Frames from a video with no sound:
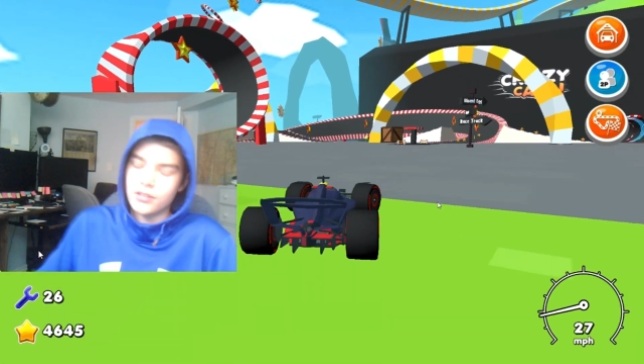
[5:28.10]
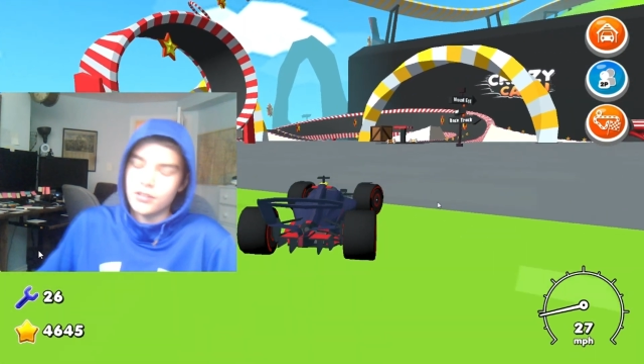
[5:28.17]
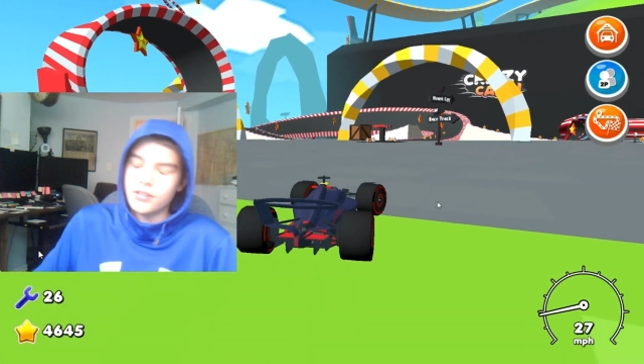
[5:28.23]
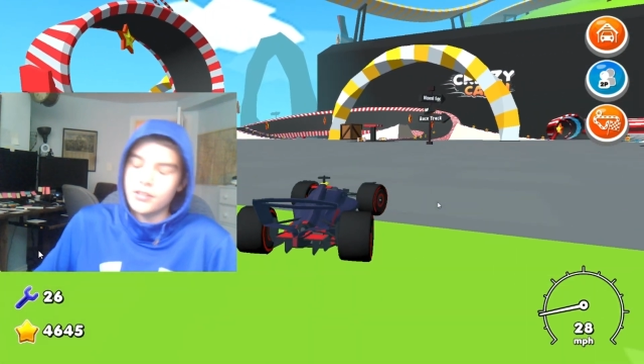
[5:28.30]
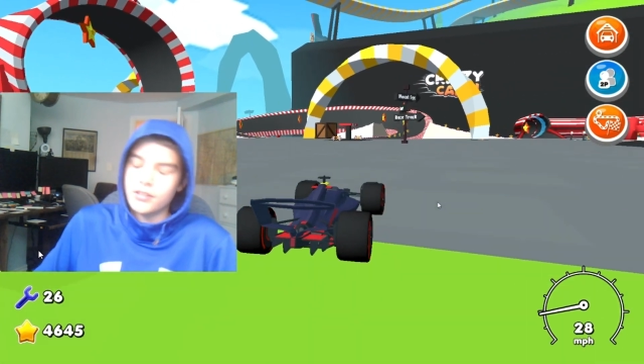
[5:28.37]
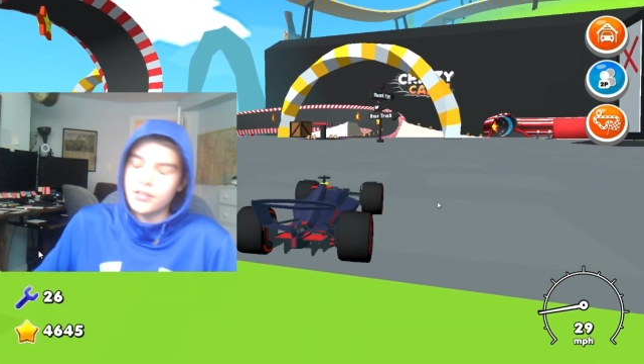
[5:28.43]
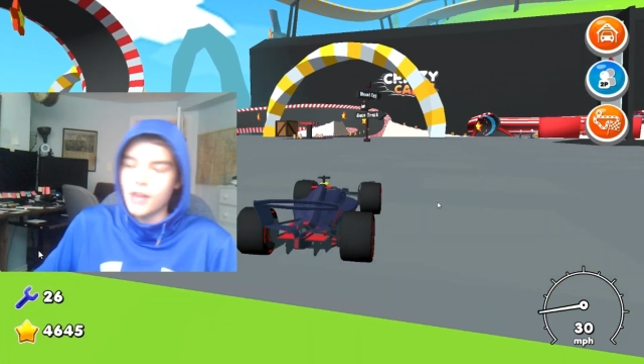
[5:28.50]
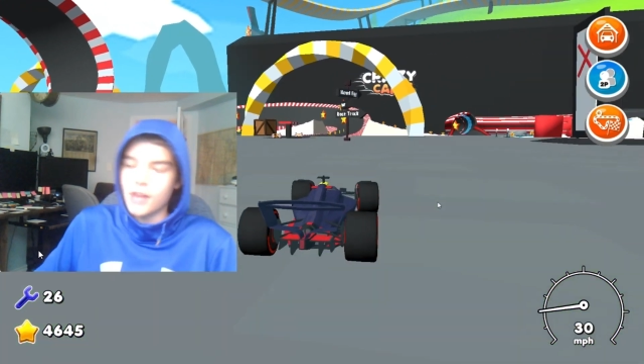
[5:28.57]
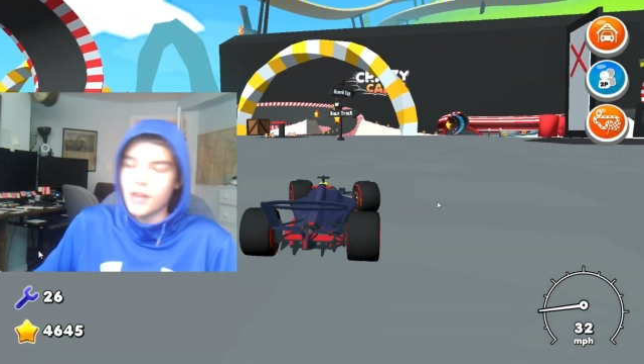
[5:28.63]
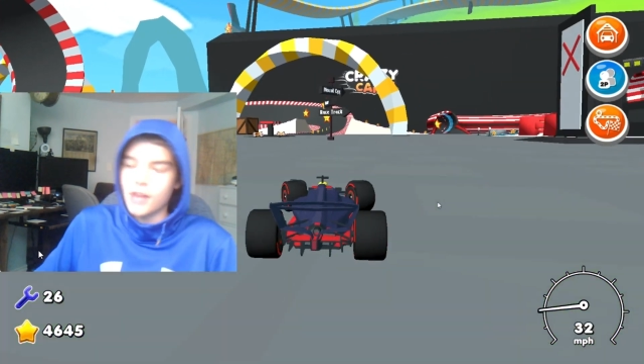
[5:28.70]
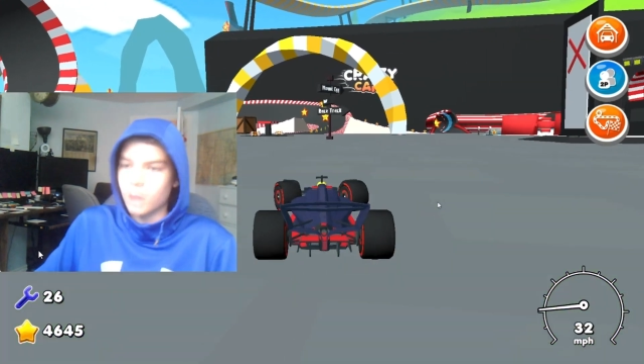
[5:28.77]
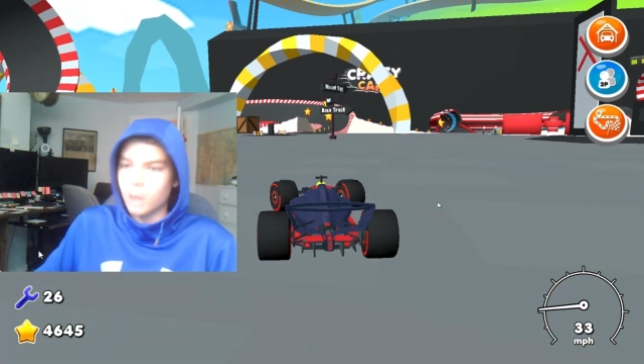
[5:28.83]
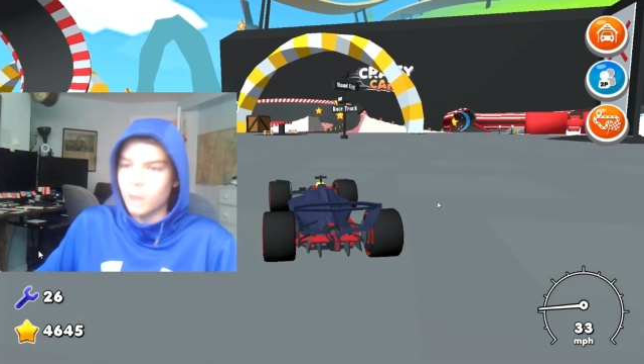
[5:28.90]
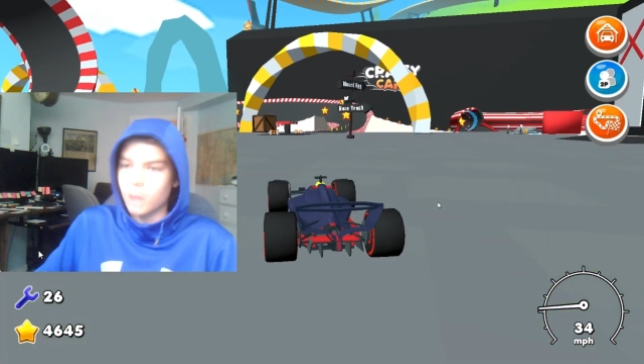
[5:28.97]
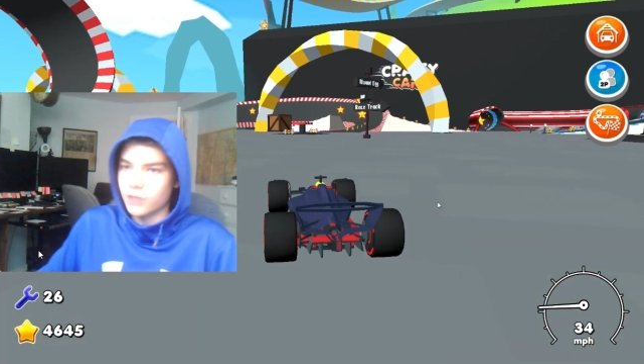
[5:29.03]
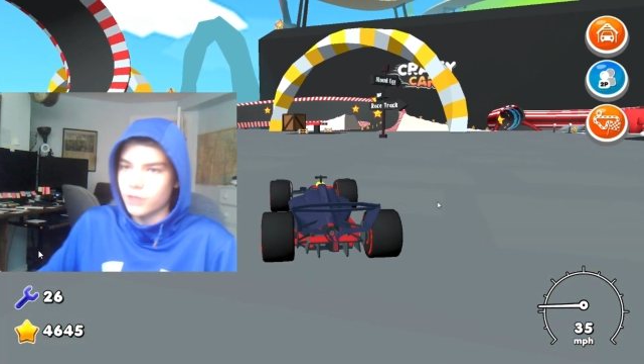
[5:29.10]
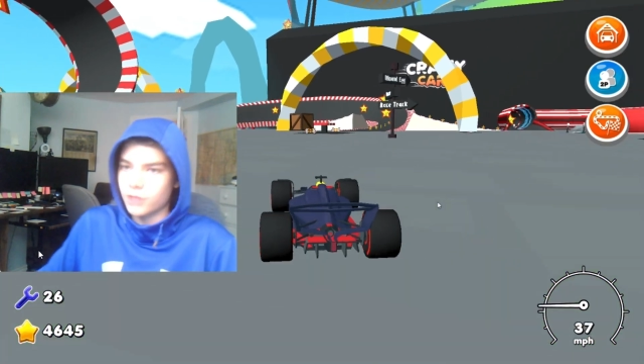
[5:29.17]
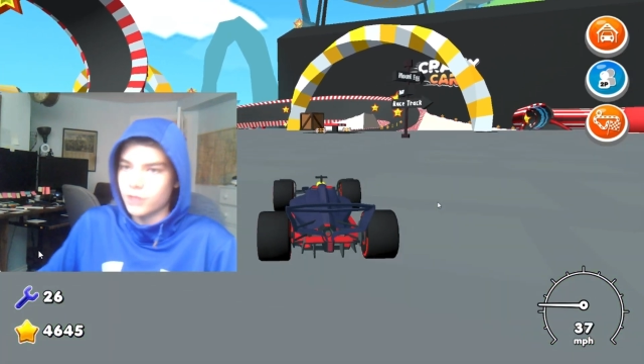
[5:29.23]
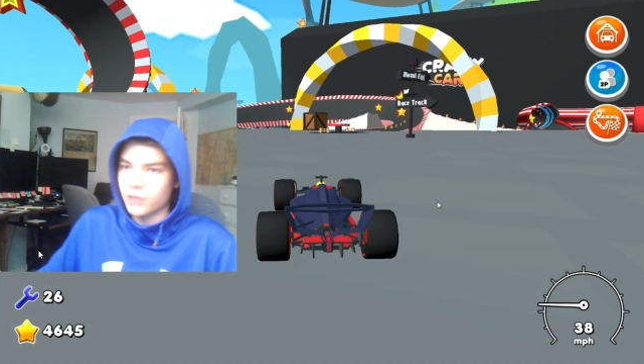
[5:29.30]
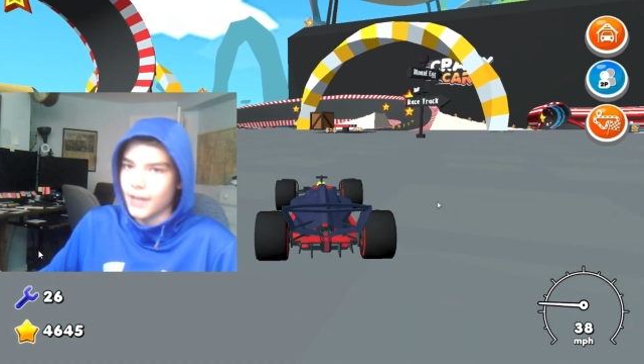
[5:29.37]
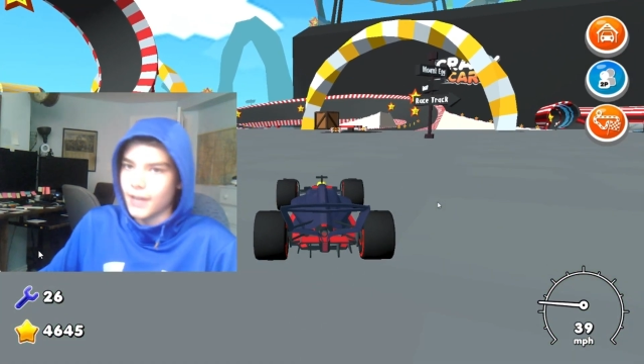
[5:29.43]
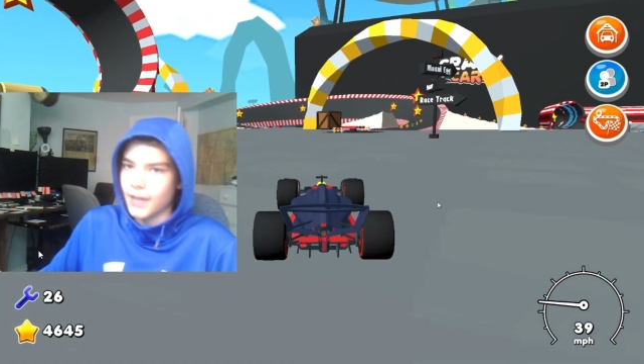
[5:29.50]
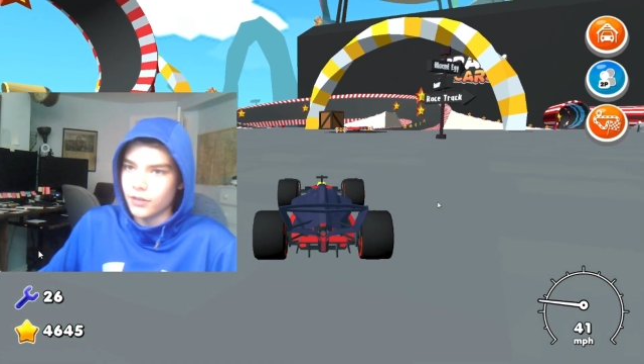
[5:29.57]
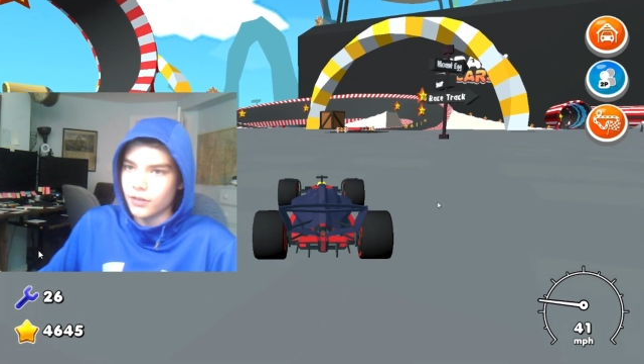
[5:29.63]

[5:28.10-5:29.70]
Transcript: is not 100% accurate.